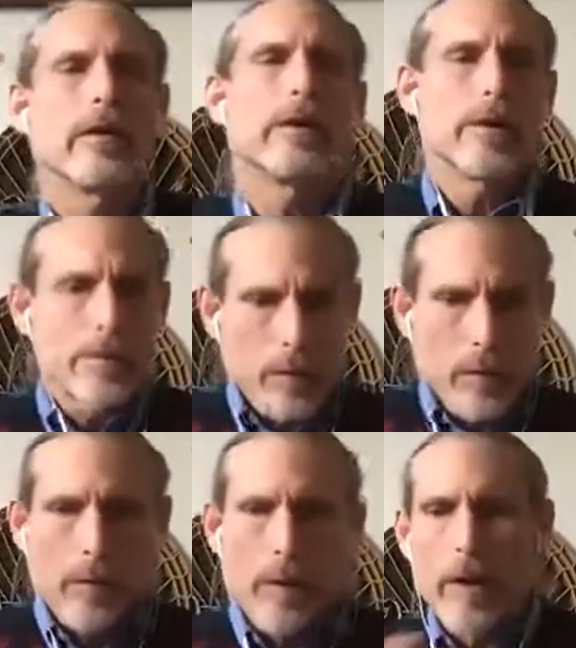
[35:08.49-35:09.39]
so that we
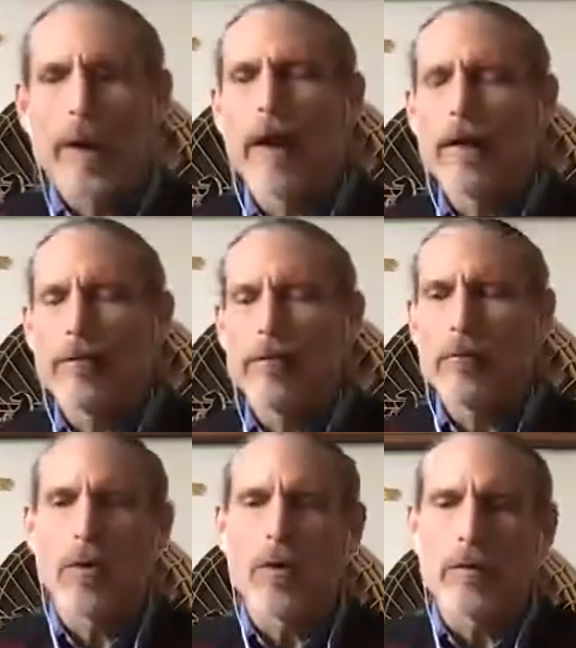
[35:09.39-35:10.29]
can have
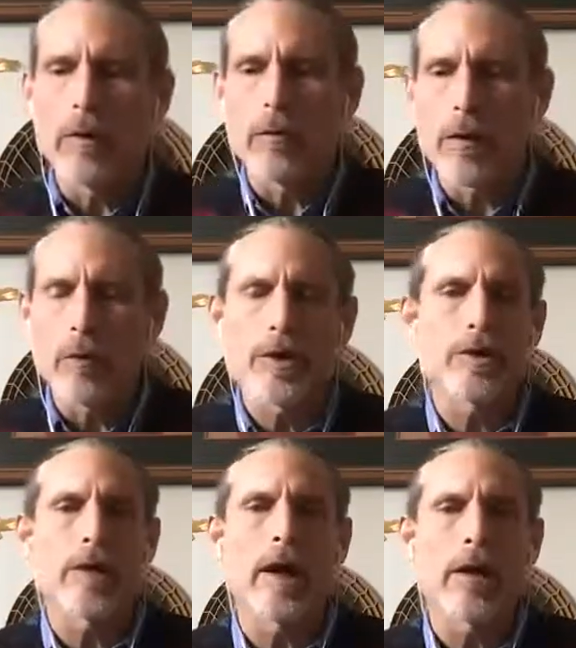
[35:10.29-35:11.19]
more of a rich
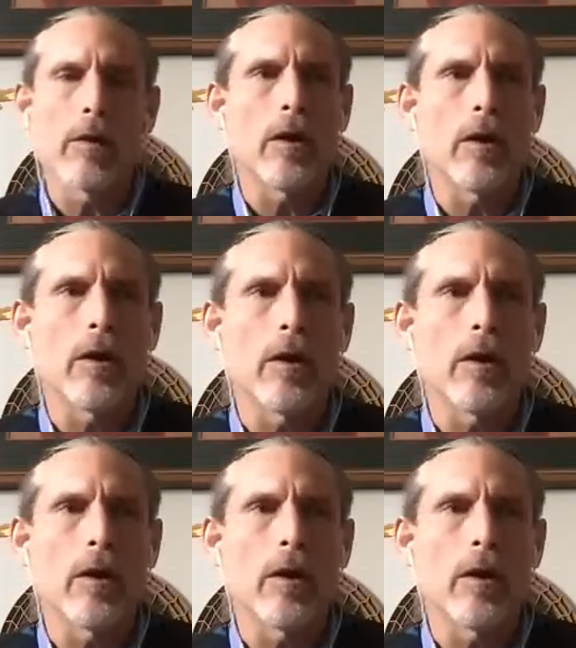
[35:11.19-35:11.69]
dialogue